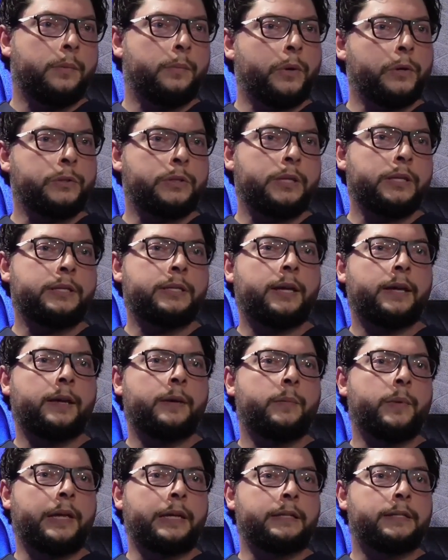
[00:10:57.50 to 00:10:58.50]
Most of the
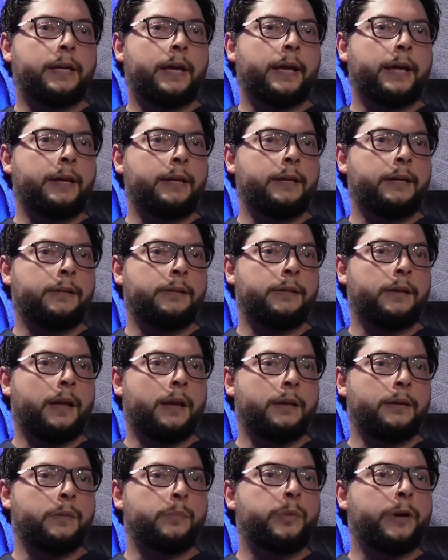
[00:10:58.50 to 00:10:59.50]
time, anxiety
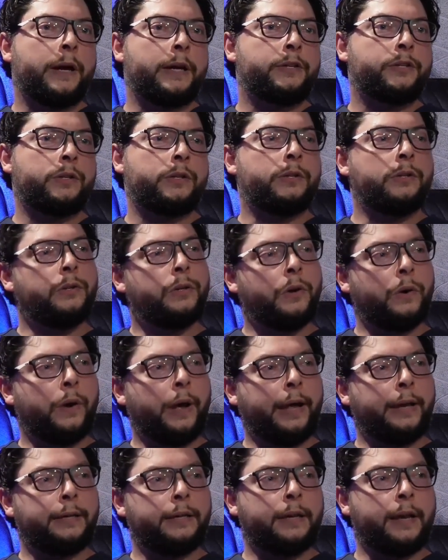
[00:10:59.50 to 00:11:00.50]
and depression do go
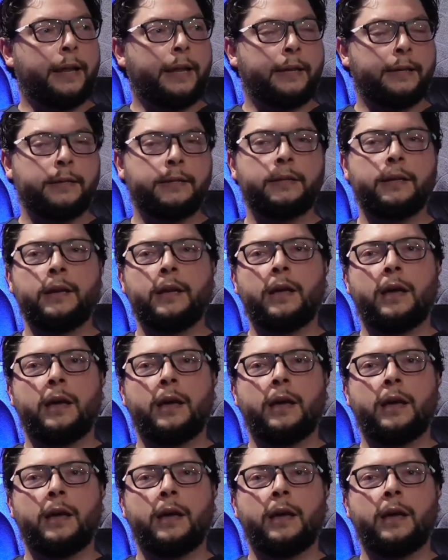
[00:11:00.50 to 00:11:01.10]
hand in hand.